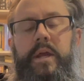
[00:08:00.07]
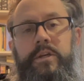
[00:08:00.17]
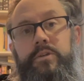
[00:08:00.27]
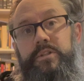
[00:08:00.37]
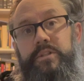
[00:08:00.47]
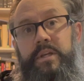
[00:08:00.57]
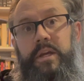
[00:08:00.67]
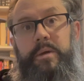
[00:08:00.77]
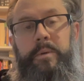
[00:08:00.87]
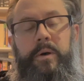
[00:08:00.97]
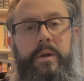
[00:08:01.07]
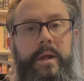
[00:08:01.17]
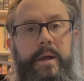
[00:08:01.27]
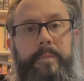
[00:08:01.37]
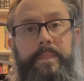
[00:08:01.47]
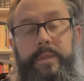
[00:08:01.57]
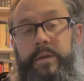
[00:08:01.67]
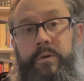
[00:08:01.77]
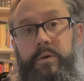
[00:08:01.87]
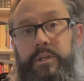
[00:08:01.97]
And you think about,
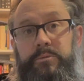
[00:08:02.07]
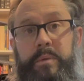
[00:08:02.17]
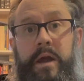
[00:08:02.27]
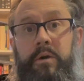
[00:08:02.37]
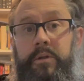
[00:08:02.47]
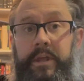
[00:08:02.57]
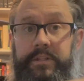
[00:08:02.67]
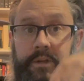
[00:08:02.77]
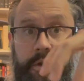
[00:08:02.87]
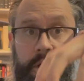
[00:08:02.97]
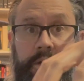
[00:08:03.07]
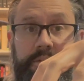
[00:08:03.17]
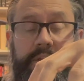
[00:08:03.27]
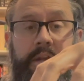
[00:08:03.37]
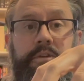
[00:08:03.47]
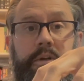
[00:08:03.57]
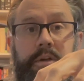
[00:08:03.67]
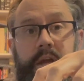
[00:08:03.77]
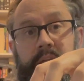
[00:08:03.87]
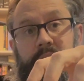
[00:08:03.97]
a spiral that's not
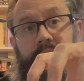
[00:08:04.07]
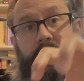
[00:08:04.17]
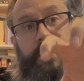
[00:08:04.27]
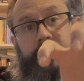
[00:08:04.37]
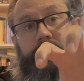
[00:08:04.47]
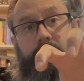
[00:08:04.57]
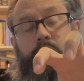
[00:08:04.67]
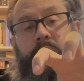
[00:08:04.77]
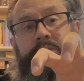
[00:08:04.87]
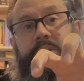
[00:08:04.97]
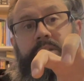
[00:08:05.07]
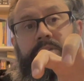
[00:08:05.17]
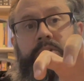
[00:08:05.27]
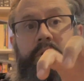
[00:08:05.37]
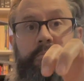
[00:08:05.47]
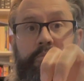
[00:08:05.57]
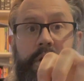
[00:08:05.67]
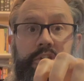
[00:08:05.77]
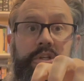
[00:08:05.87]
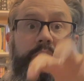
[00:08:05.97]
centered, and it's one side's under
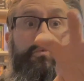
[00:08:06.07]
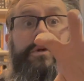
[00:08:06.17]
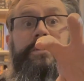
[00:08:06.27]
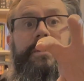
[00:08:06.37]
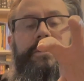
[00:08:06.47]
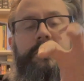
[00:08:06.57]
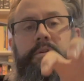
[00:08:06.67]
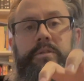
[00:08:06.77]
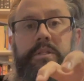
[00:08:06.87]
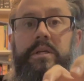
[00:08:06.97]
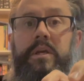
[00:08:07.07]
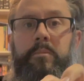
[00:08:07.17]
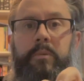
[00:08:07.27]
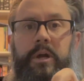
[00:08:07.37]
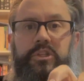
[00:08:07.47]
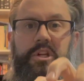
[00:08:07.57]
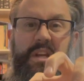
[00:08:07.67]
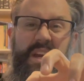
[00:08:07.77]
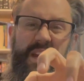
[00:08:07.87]
compression and one side's under decompression.